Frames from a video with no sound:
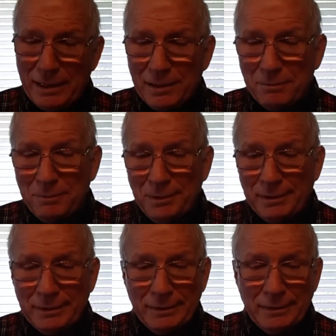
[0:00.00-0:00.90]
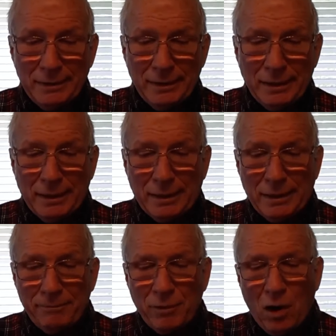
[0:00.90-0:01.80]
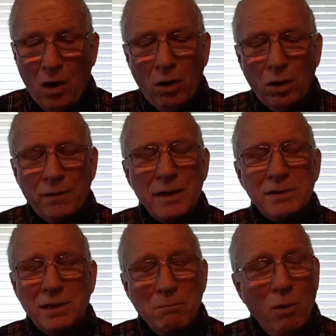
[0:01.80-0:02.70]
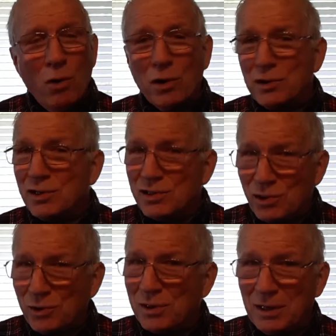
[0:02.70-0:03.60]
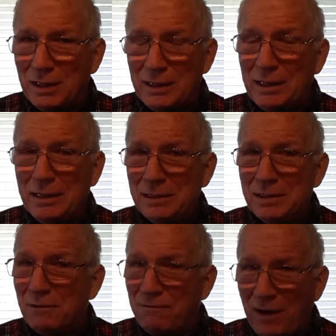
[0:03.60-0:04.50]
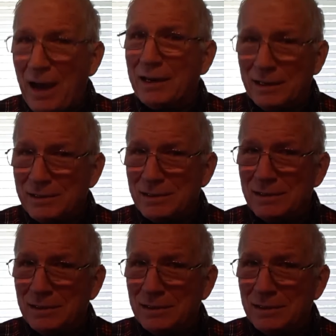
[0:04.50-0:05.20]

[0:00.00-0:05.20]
Him, um, all of this and more certainly define us